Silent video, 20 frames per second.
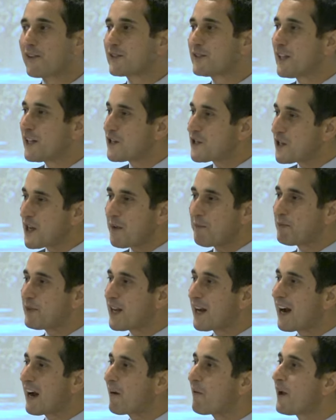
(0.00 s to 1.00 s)
the sheep, they
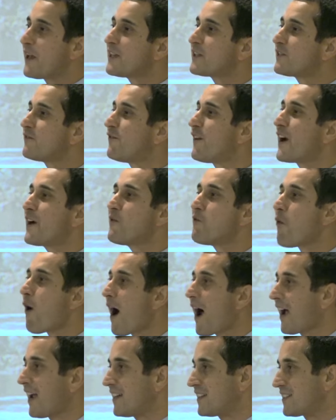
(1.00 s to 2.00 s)
are always very
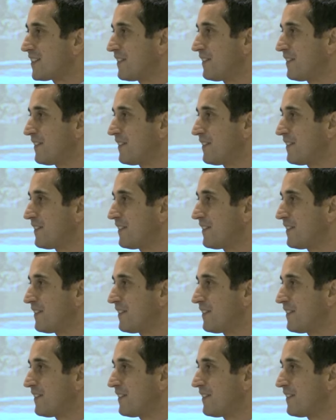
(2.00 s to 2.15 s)
white.